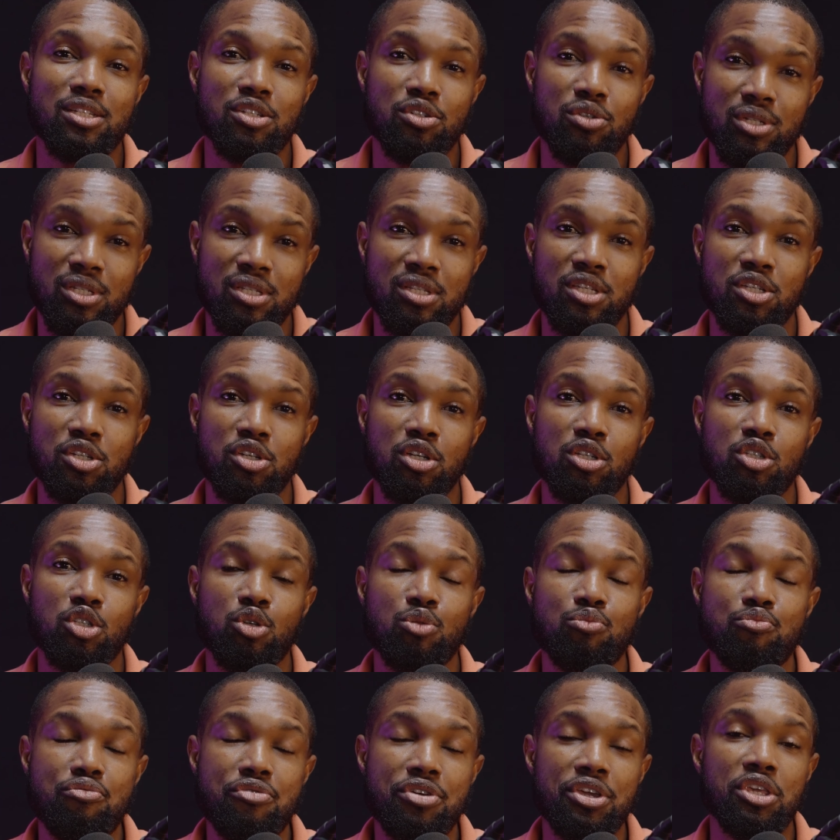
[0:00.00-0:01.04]
and transition
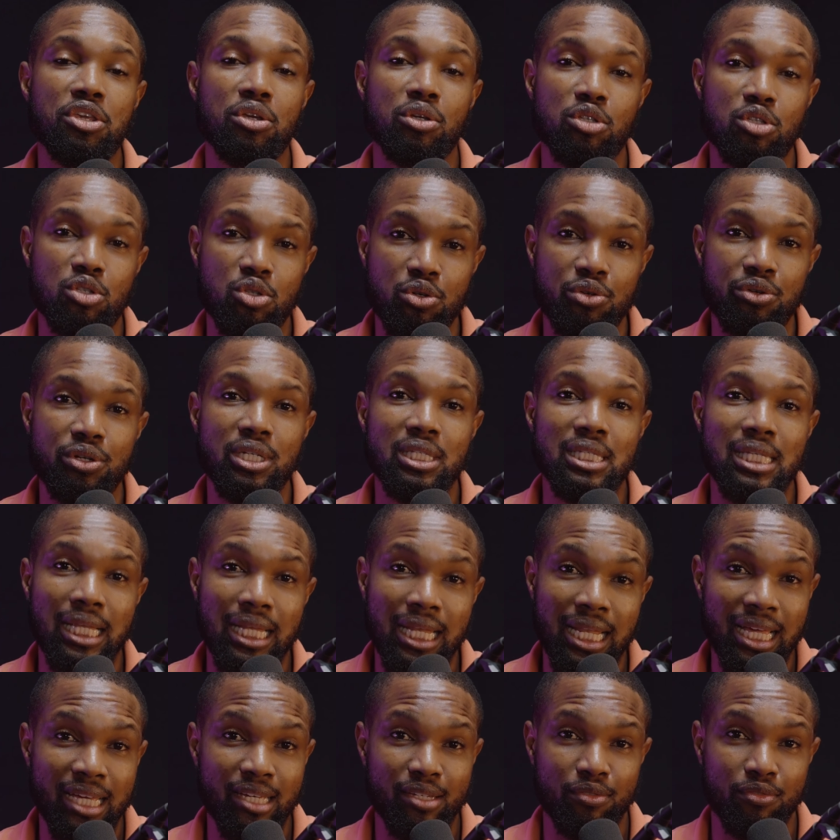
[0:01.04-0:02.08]
to bring your story to
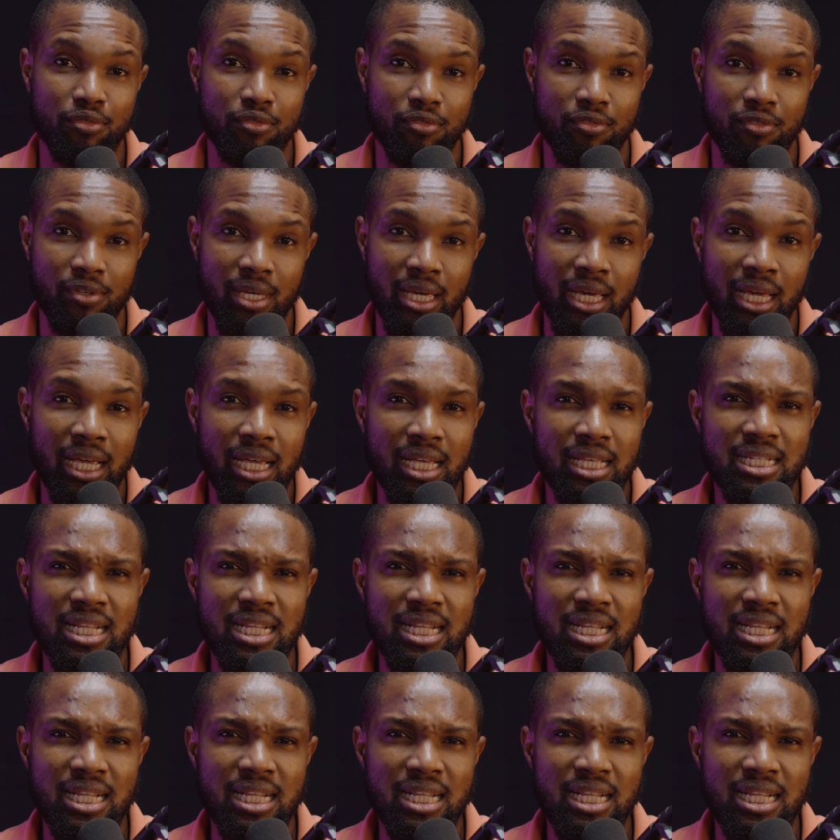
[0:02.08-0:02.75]
life.